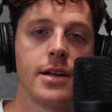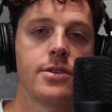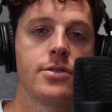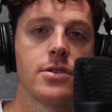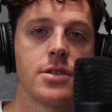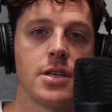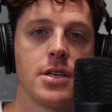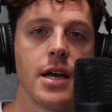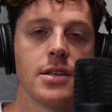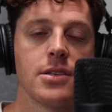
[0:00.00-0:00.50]

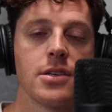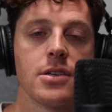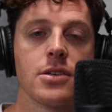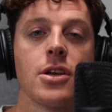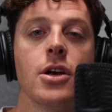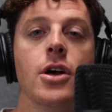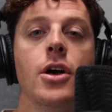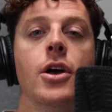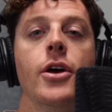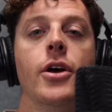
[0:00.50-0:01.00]
exercises
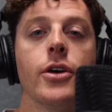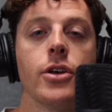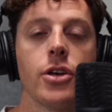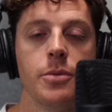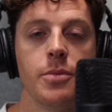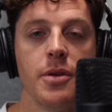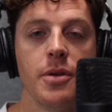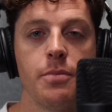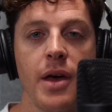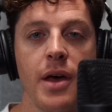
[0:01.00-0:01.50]
could
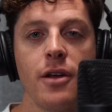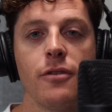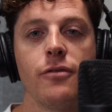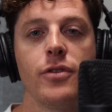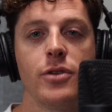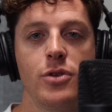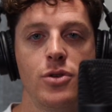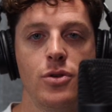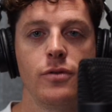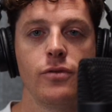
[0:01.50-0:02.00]
be
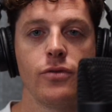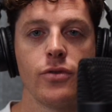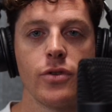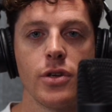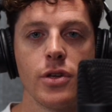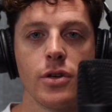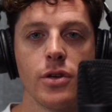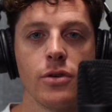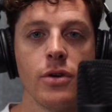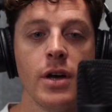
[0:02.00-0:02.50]
beneficial for
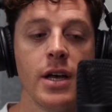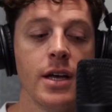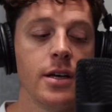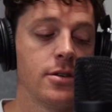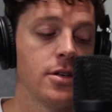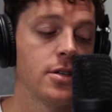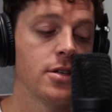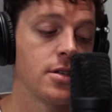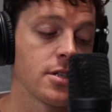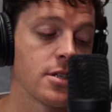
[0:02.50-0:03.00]
you,
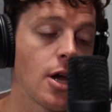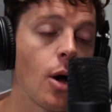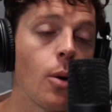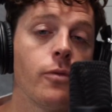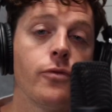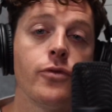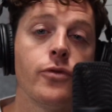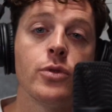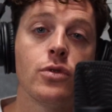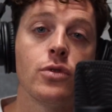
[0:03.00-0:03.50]
just as
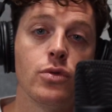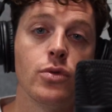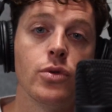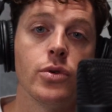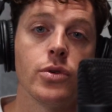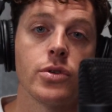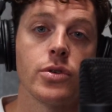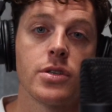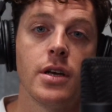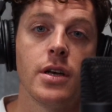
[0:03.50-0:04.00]
helpful
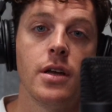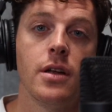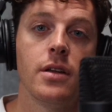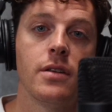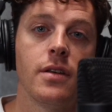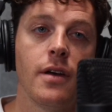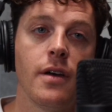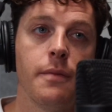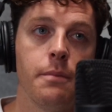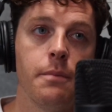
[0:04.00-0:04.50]
tools
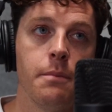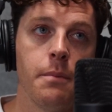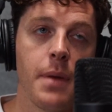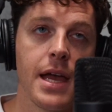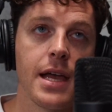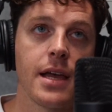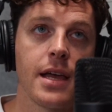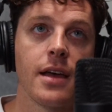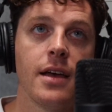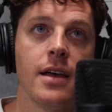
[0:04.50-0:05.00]
to
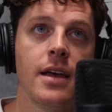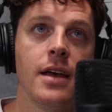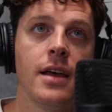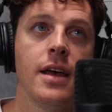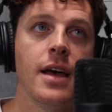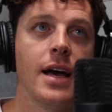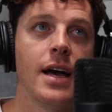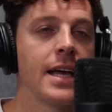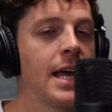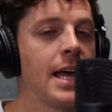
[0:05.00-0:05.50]
make,
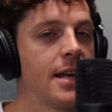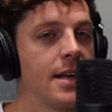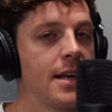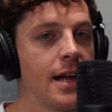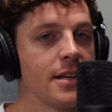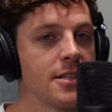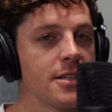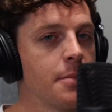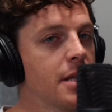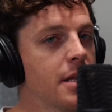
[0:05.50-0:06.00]
again,
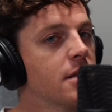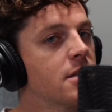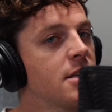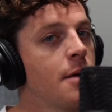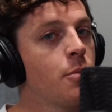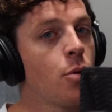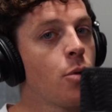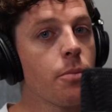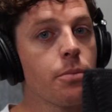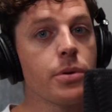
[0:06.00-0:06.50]
not to make this
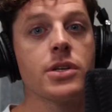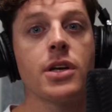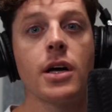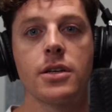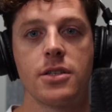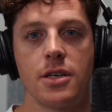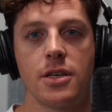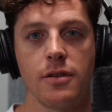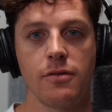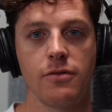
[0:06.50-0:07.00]
time more
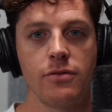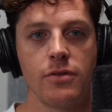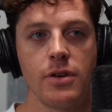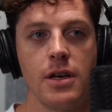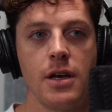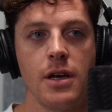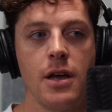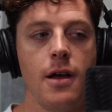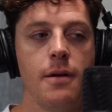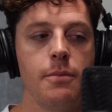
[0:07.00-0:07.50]
productive,
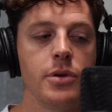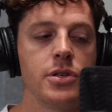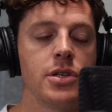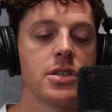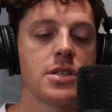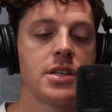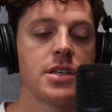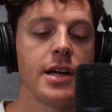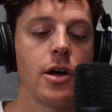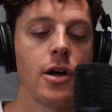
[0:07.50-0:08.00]
but
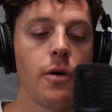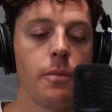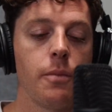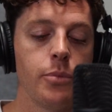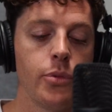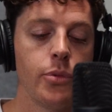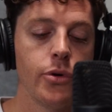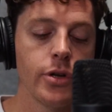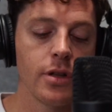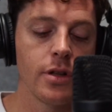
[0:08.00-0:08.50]
just to help
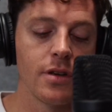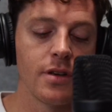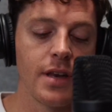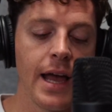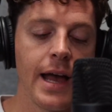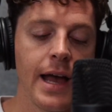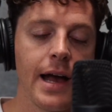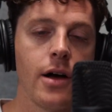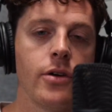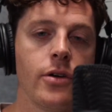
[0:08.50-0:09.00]
put
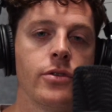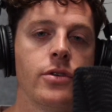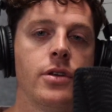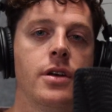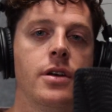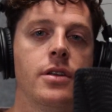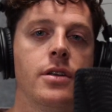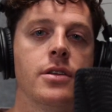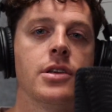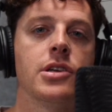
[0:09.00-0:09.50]
down
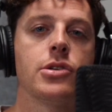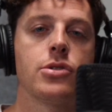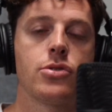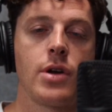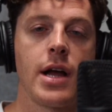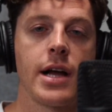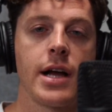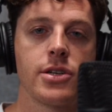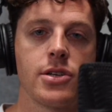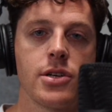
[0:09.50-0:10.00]
the
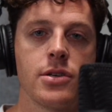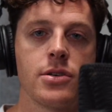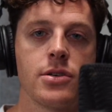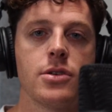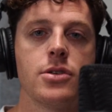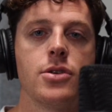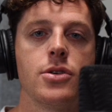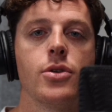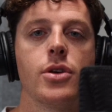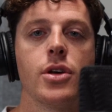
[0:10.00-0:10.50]
distractions
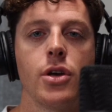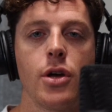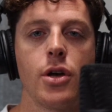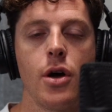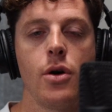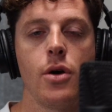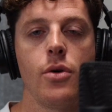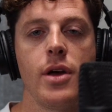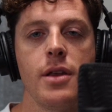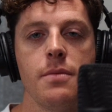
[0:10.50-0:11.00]
so you can
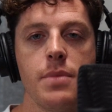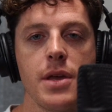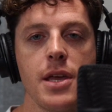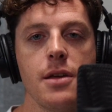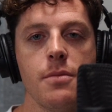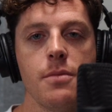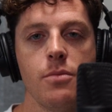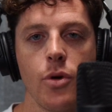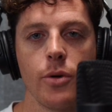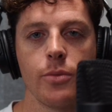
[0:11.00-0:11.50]
go and
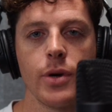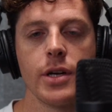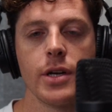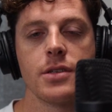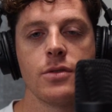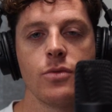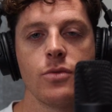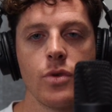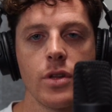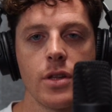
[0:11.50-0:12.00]
be more
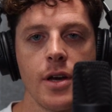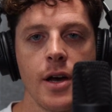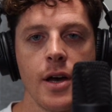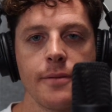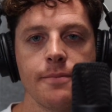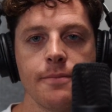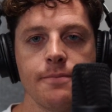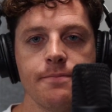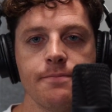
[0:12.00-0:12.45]
present with God.